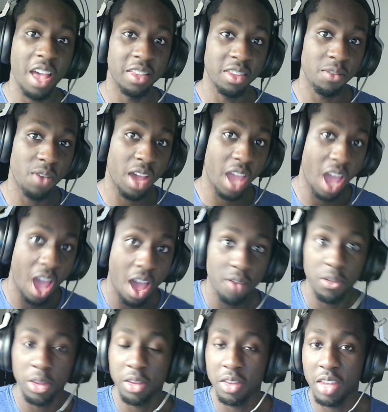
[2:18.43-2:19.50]
if I
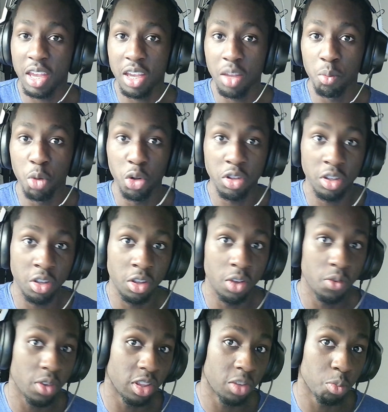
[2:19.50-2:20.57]
haven't taken more than
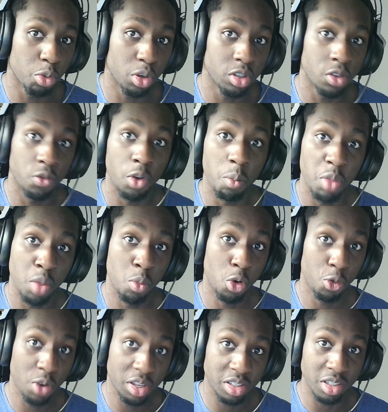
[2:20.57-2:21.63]
enough inspiration from them already.